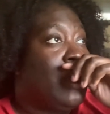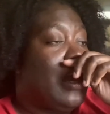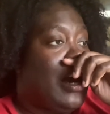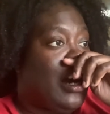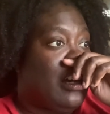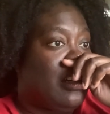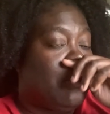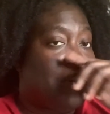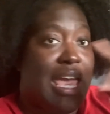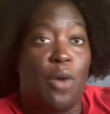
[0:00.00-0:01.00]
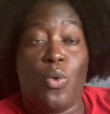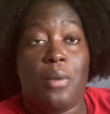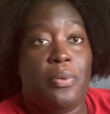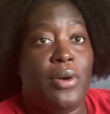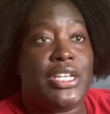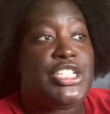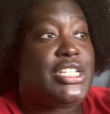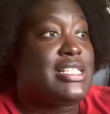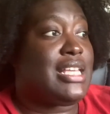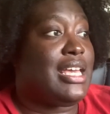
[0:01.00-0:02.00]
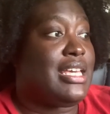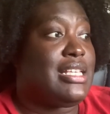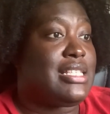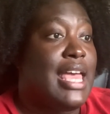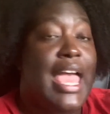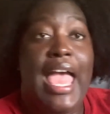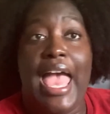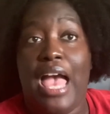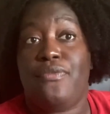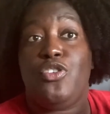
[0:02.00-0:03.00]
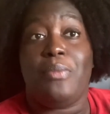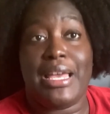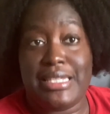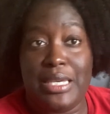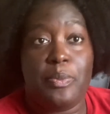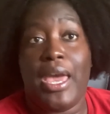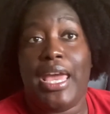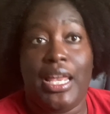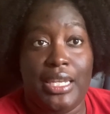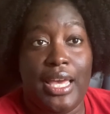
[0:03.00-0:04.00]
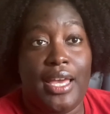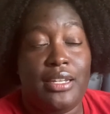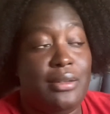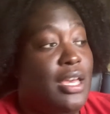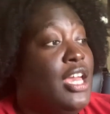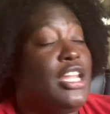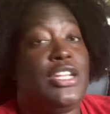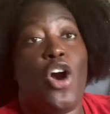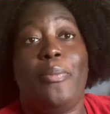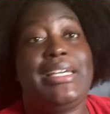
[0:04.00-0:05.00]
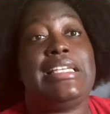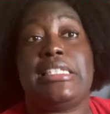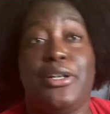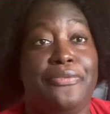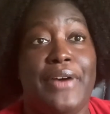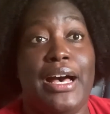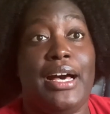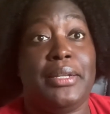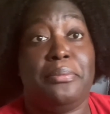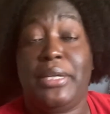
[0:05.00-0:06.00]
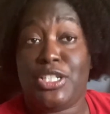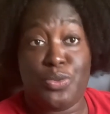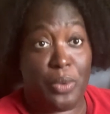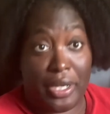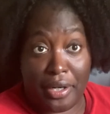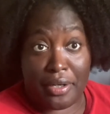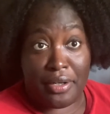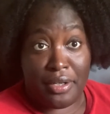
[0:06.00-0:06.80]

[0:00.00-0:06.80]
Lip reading: At one point, she says, "Have you met T-Pain yet?" "No, but he's still fine." Bitch, where?